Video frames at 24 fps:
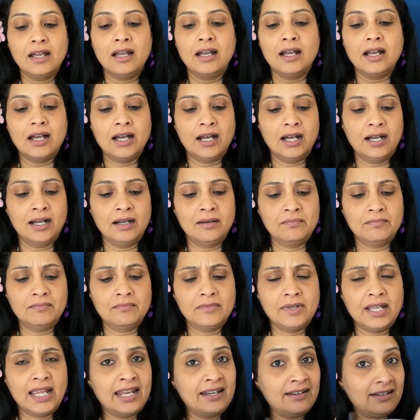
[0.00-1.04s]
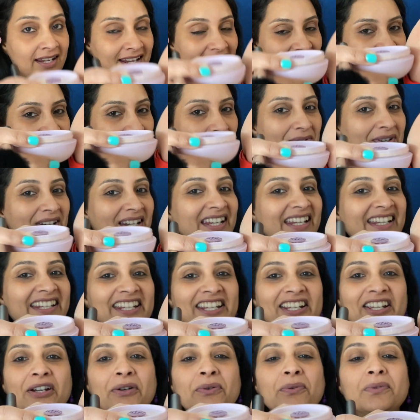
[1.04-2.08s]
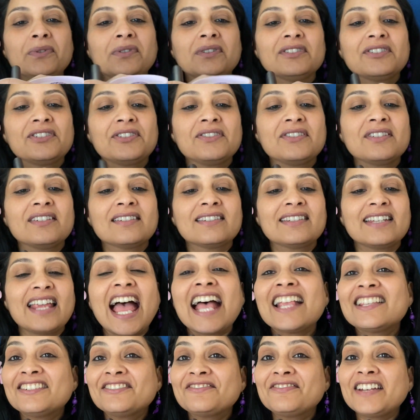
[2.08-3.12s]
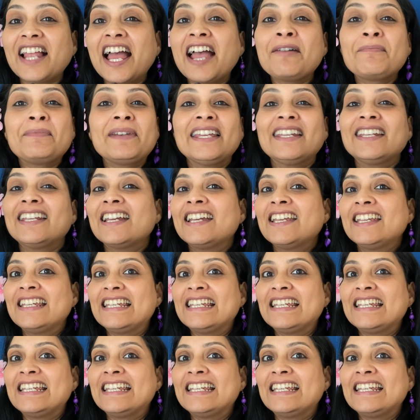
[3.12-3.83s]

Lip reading: And it's really cool to just, as if I'm like